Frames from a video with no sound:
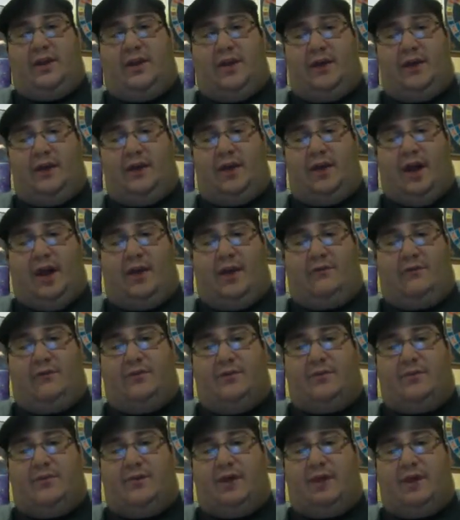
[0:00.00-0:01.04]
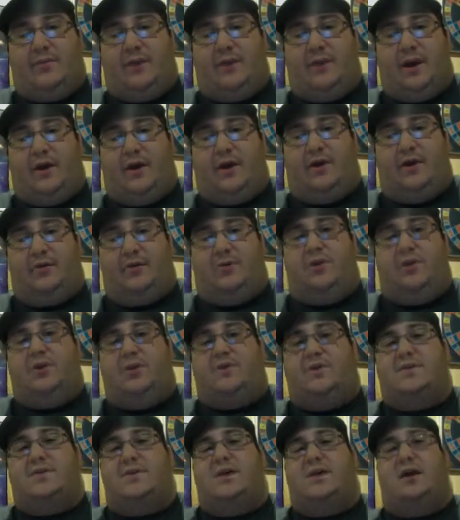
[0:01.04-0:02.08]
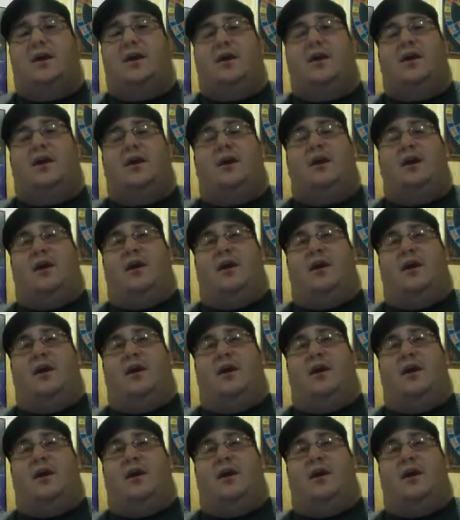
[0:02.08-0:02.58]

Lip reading: did have to say about it was that